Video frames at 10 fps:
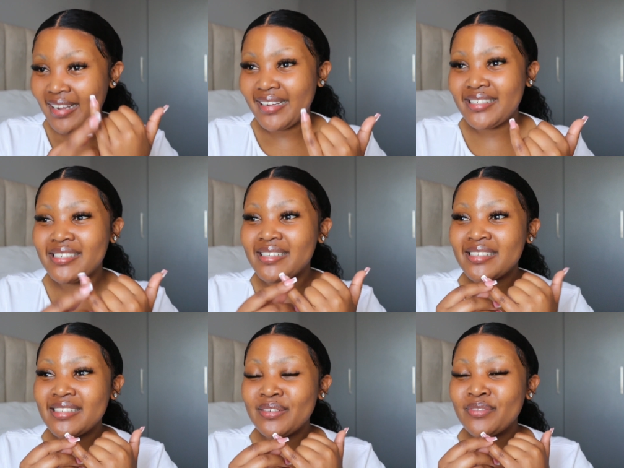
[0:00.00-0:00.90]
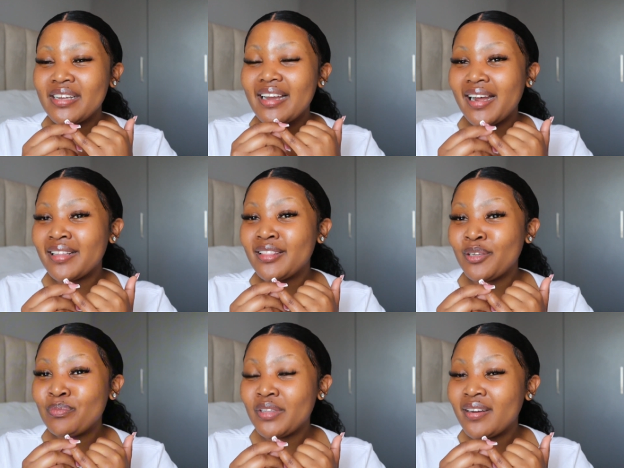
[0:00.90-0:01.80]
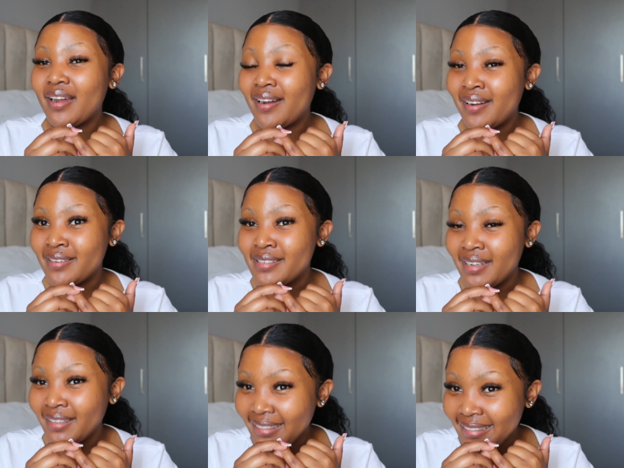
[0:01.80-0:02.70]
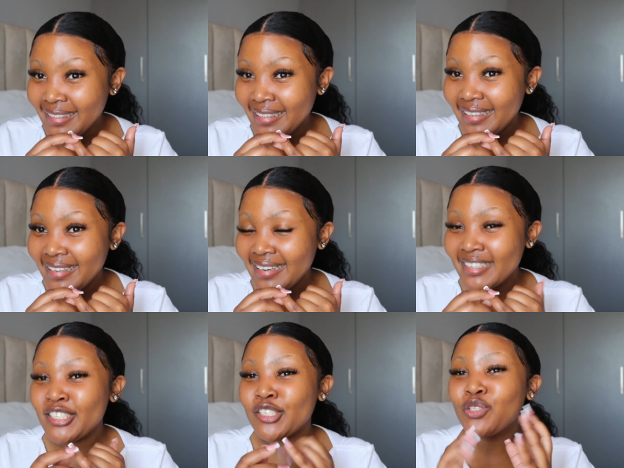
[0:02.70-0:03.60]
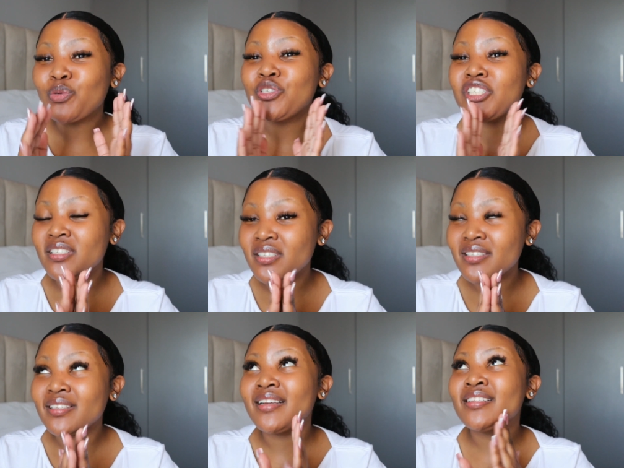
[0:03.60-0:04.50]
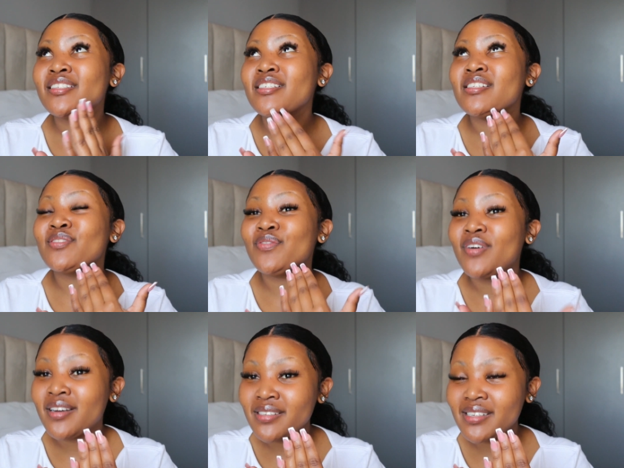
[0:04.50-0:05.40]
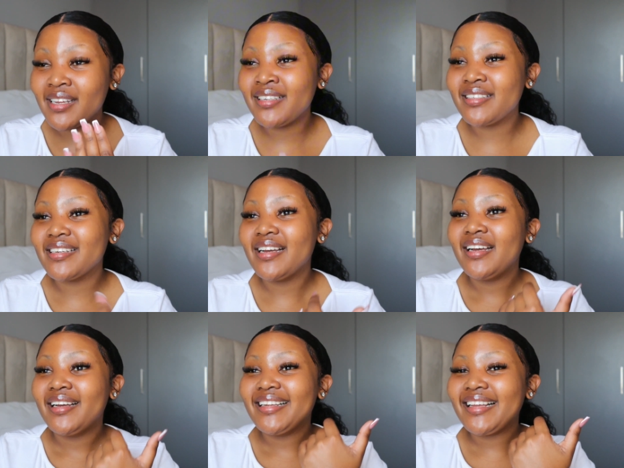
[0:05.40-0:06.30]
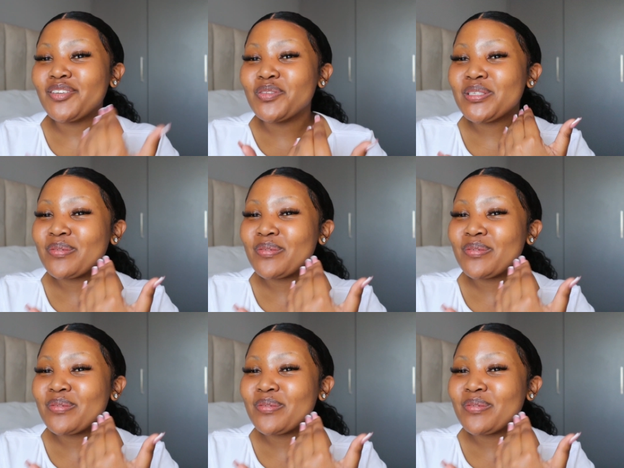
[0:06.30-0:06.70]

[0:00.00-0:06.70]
And she doesn't even cut them that hard, hey? Like, she's so gentle and she's fast and like,